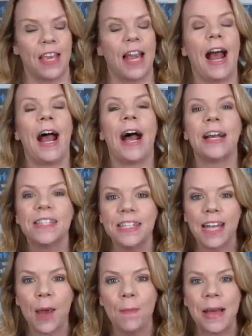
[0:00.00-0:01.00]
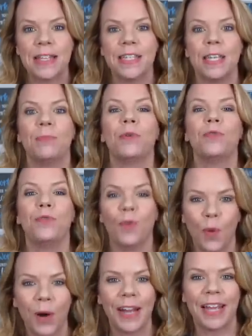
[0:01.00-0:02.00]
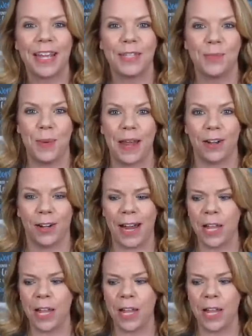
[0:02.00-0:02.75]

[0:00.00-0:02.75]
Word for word: It has to get messy before it gets better.